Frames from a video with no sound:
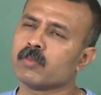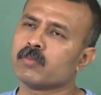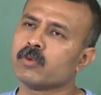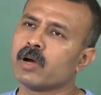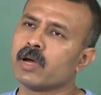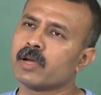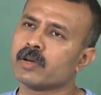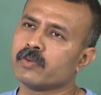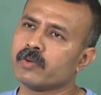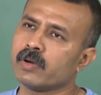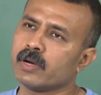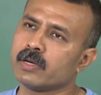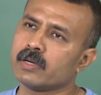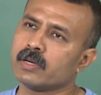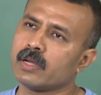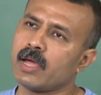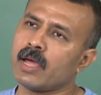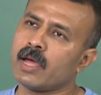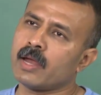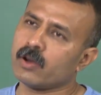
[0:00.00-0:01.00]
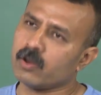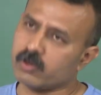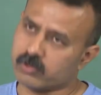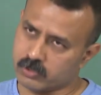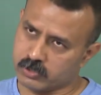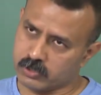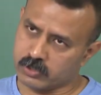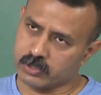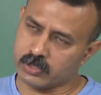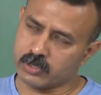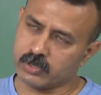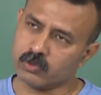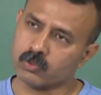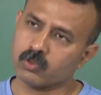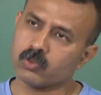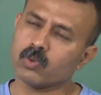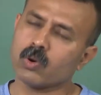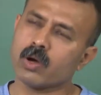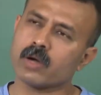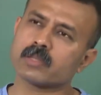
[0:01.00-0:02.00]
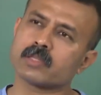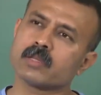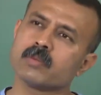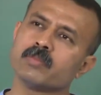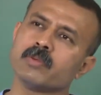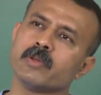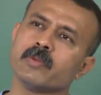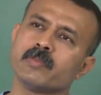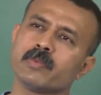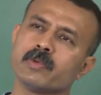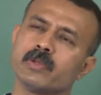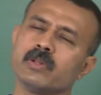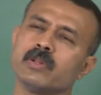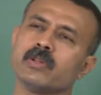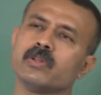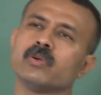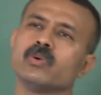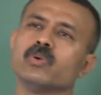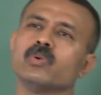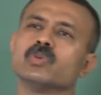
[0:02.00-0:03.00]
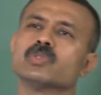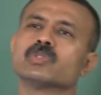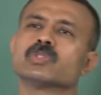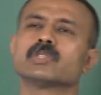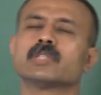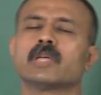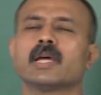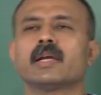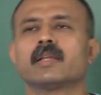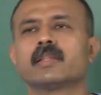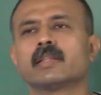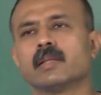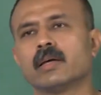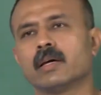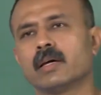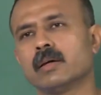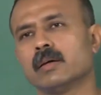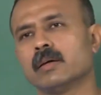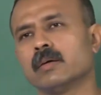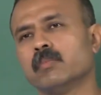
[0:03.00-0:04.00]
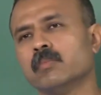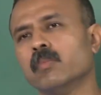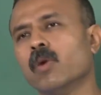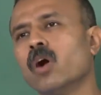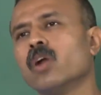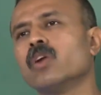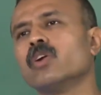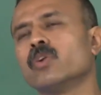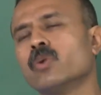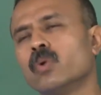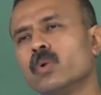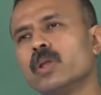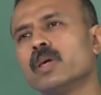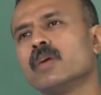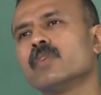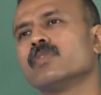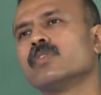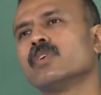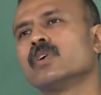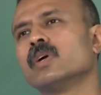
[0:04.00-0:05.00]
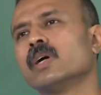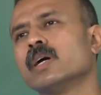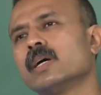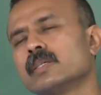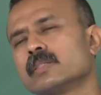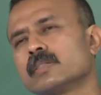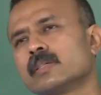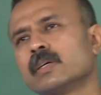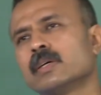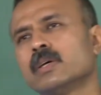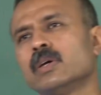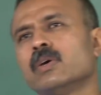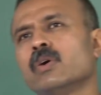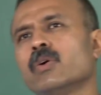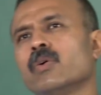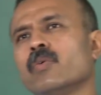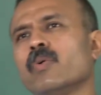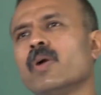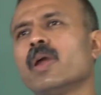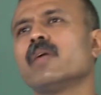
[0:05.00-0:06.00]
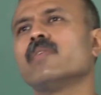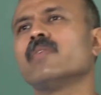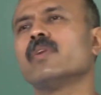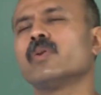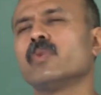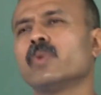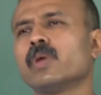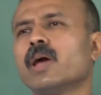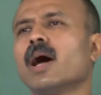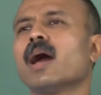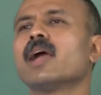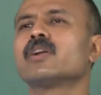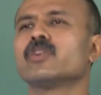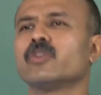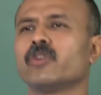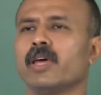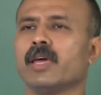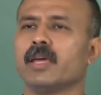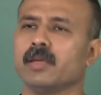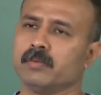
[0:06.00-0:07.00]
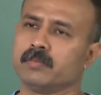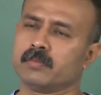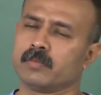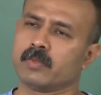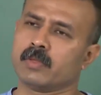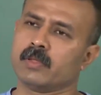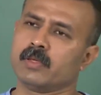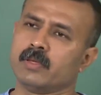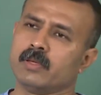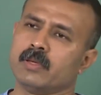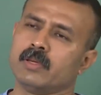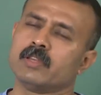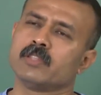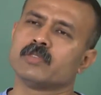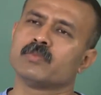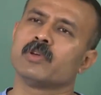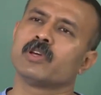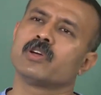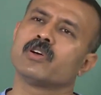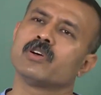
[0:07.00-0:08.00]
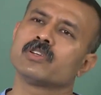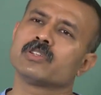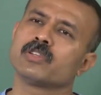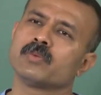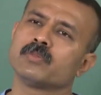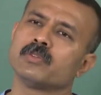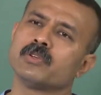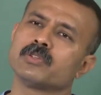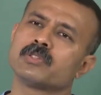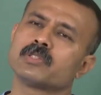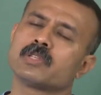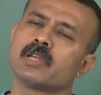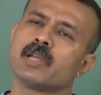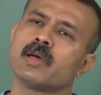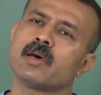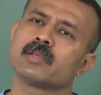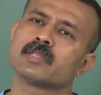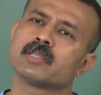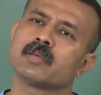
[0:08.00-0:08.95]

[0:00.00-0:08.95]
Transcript: carbohydrate and oxygen, who are the people who set the ball rolling for us wherever we are today. It is because of those